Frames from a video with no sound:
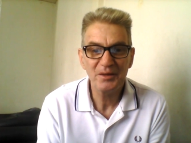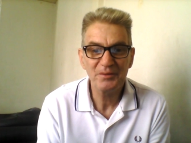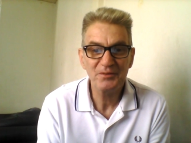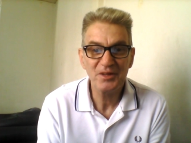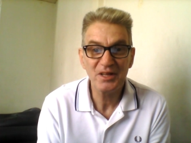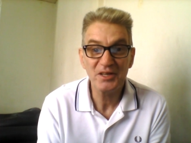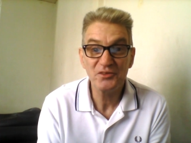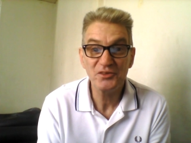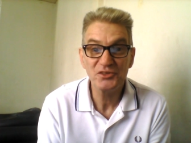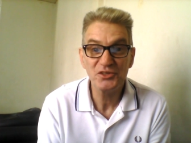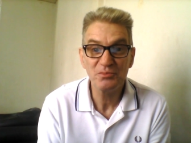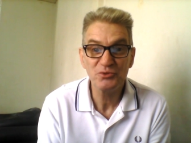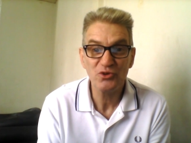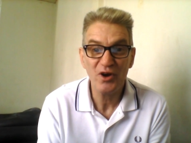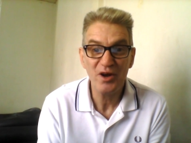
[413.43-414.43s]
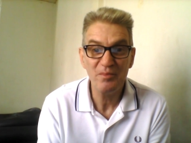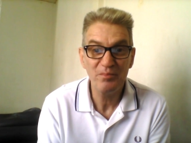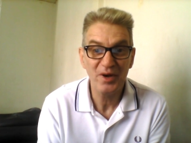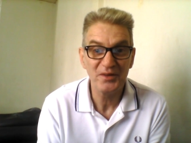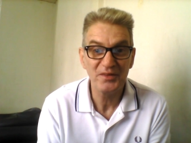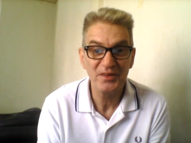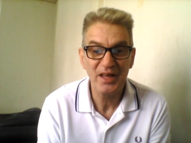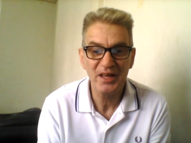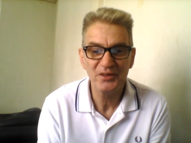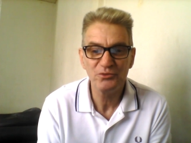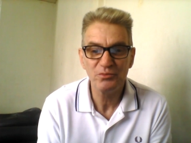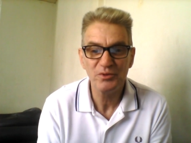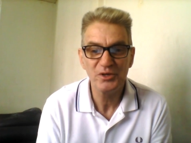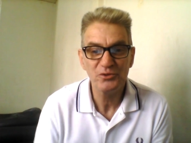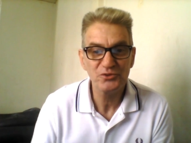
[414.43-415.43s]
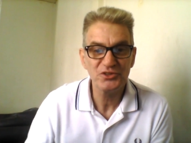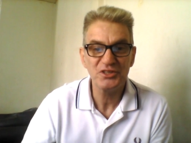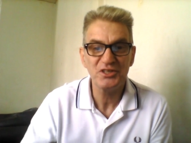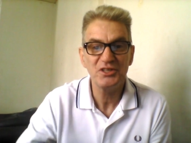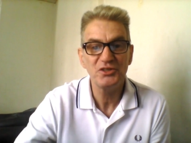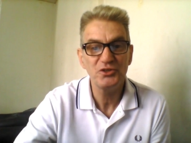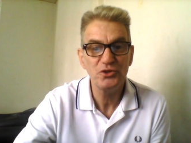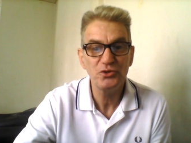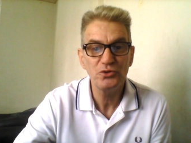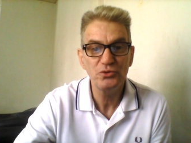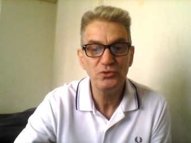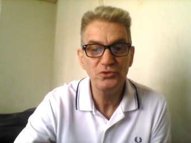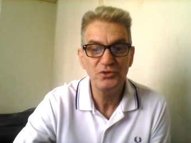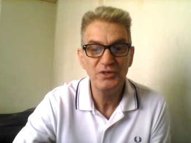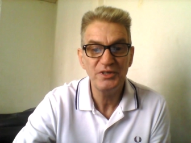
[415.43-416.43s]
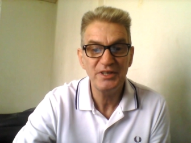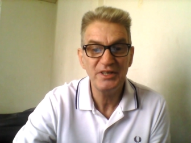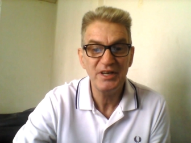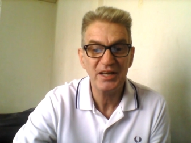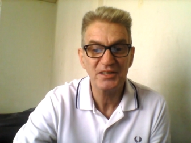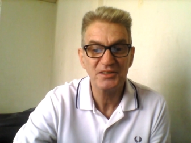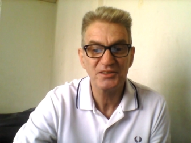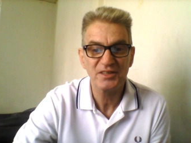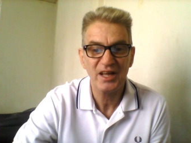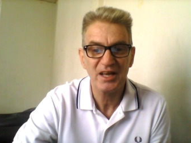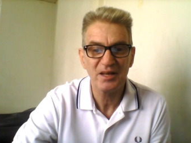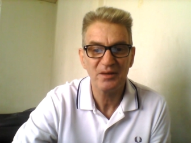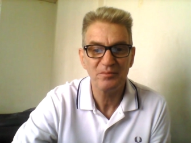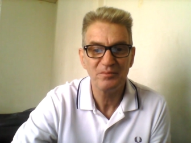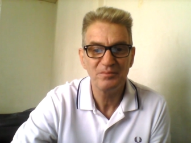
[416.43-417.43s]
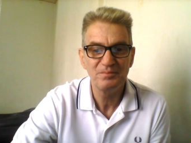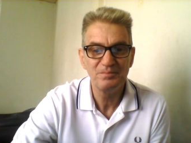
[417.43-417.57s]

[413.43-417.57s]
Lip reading: click the subscribe button, and we'll see you next time.